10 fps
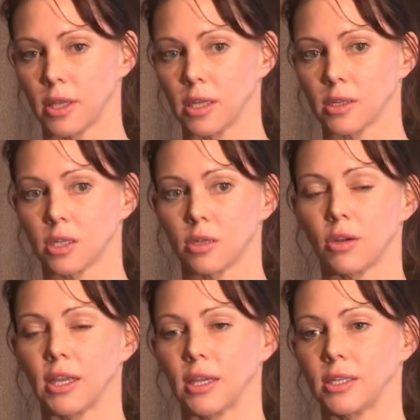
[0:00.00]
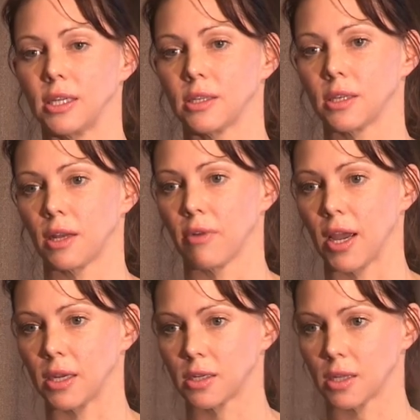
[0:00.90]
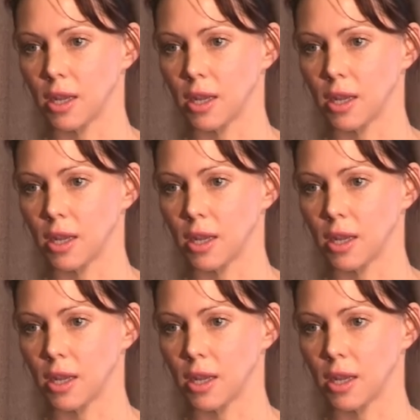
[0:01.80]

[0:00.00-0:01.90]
there's a stocking intensity rate.